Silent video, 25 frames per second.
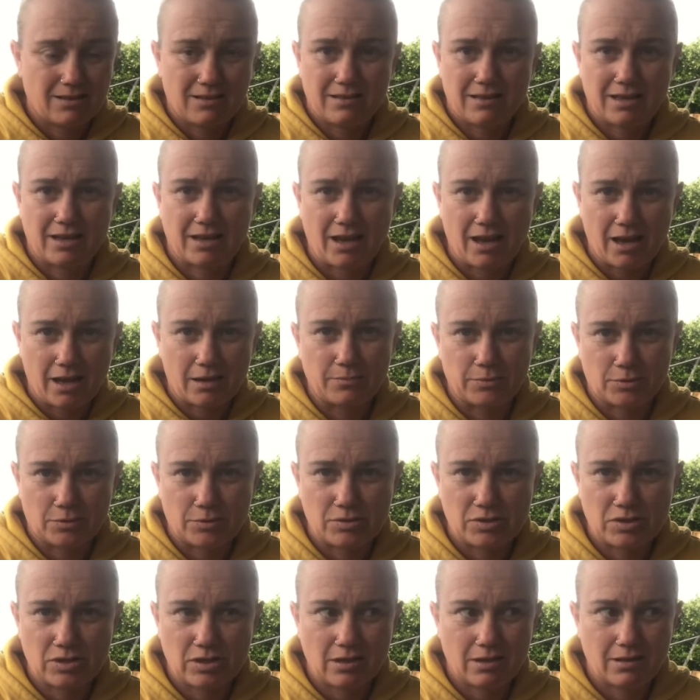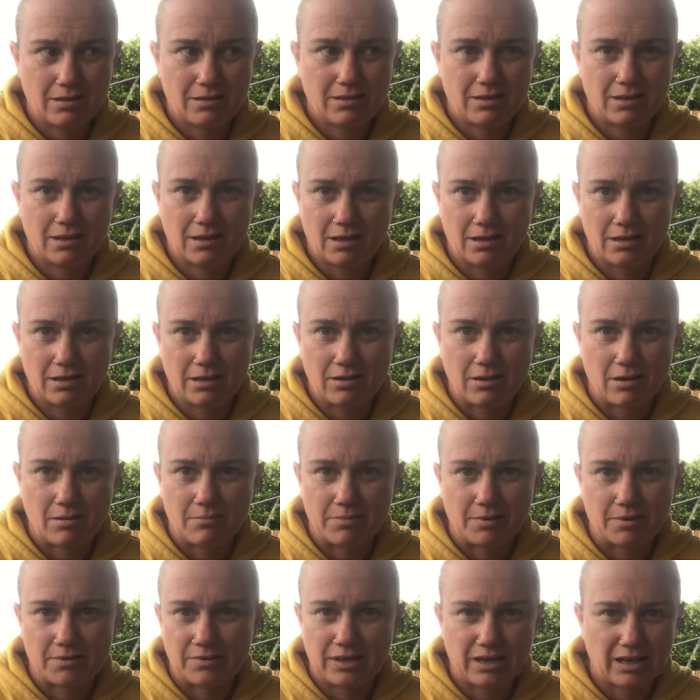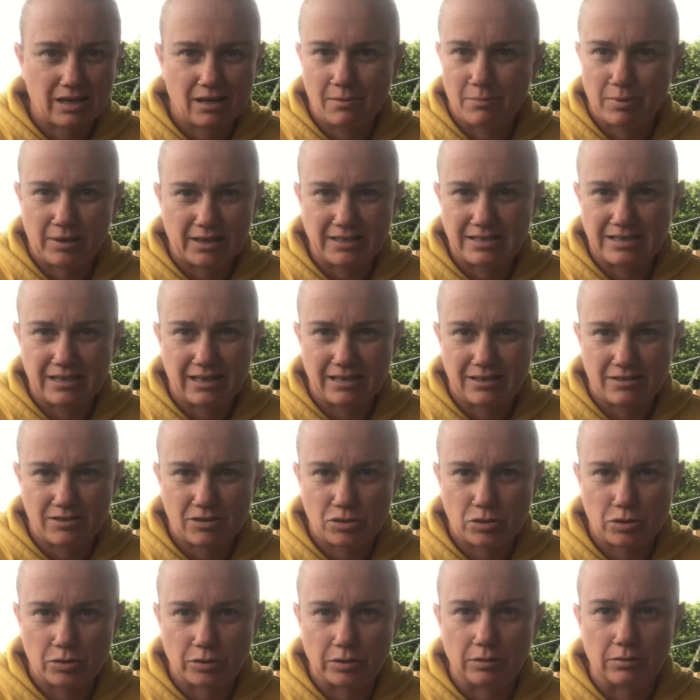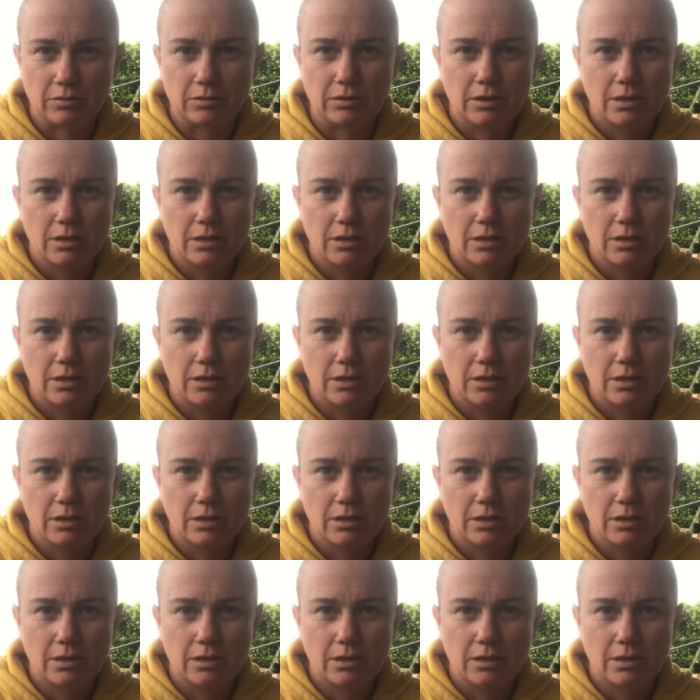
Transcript: they're cardboard, so they're going to break down in the soil,